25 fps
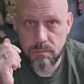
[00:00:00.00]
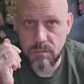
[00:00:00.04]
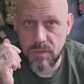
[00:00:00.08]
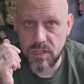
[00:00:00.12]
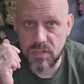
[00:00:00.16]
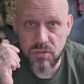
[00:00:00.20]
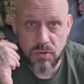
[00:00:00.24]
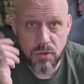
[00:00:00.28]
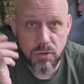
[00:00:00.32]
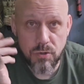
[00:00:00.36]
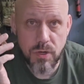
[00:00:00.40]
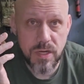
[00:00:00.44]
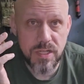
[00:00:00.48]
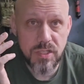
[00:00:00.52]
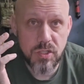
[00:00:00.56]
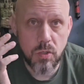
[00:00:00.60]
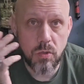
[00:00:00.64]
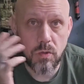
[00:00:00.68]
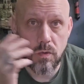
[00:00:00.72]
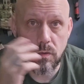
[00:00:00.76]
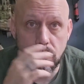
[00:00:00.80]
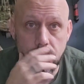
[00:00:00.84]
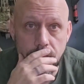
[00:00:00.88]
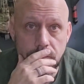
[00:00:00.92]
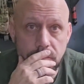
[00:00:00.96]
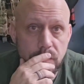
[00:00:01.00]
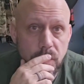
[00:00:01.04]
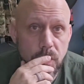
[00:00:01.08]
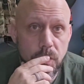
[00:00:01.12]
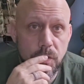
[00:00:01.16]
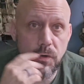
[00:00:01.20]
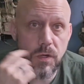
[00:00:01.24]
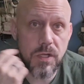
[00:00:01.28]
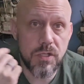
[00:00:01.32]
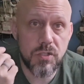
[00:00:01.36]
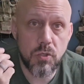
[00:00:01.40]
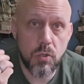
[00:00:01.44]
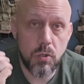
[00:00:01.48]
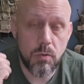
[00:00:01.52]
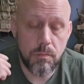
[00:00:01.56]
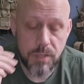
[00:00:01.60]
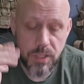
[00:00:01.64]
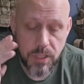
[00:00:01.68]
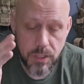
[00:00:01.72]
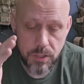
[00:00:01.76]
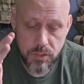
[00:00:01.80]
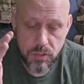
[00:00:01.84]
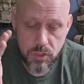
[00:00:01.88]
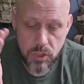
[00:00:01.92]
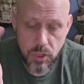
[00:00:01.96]
These are a great tool. They're a great tool
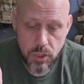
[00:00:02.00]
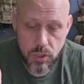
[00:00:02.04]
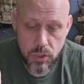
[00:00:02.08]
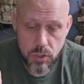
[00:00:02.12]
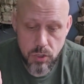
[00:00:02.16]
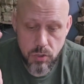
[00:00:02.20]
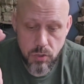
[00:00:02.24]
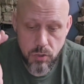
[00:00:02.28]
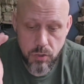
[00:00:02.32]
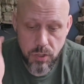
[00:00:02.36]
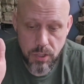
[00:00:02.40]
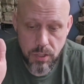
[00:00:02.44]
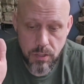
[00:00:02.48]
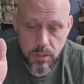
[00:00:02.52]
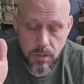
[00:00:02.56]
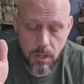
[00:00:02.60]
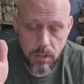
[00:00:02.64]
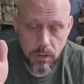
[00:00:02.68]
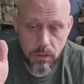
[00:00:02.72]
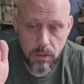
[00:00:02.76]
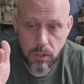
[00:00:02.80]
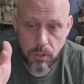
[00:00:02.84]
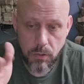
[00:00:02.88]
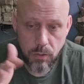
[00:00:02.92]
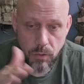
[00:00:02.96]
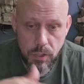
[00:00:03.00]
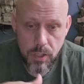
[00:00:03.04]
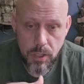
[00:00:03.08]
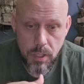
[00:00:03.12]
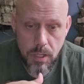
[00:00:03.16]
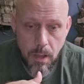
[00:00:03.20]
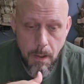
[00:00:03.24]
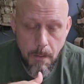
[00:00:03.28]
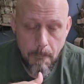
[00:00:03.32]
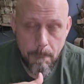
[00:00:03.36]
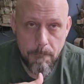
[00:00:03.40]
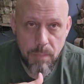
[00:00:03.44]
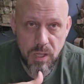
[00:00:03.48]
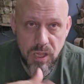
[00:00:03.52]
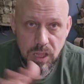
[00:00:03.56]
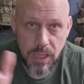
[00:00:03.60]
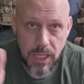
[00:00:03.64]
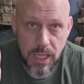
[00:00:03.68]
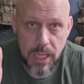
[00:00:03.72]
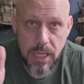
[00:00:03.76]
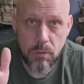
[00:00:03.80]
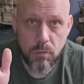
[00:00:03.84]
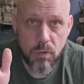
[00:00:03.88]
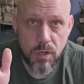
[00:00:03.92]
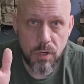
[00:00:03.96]
because you can literally
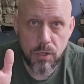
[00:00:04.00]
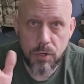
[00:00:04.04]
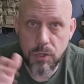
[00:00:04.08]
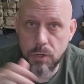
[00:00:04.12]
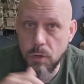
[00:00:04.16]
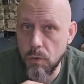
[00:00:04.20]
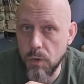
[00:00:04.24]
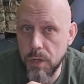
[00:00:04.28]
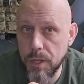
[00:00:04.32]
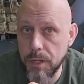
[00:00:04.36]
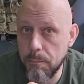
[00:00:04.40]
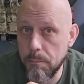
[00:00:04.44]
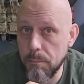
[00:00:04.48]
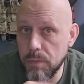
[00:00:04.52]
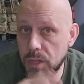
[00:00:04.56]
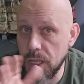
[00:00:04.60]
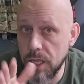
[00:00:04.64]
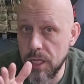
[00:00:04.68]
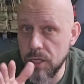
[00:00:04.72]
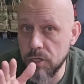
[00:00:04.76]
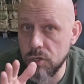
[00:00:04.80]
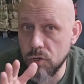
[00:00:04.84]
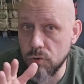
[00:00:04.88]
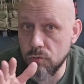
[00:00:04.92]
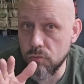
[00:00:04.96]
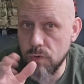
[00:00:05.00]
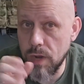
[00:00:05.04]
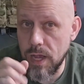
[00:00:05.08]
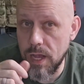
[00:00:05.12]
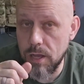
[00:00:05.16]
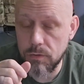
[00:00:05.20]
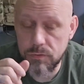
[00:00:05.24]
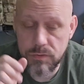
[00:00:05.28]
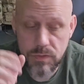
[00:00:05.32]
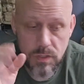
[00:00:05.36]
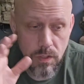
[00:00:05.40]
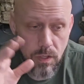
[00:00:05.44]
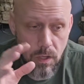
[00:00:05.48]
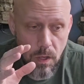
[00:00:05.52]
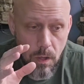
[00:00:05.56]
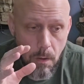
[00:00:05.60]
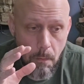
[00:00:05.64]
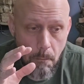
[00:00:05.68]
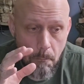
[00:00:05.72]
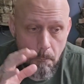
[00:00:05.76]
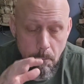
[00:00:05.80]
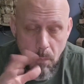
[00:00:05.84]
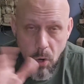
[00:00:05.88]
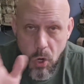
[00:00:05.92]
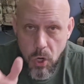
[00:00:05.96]
plan what you're going, plan your route,
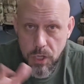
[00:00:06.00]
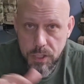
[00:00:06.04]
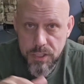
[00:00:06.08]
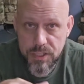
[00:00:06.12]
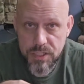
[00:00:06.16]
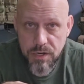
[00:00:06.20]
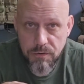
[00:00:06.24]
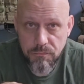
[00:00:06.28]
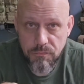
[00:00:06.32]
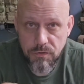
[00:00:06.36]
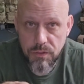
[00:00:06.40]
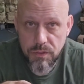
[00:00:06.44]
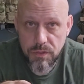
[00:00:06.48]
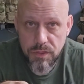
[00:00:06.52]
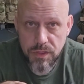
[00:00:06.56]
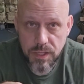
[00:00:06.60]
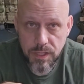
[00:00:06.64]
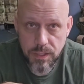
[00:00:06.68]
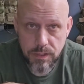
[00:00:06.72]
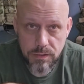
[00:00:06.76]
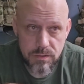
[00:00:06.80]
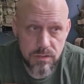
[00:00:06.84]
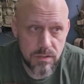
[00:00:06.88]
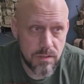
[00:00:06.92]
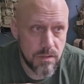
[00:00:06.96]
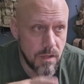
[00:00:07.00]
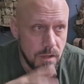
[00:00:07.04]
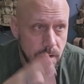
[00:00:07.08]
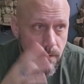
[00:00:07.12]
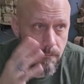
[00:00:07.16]
mark different things.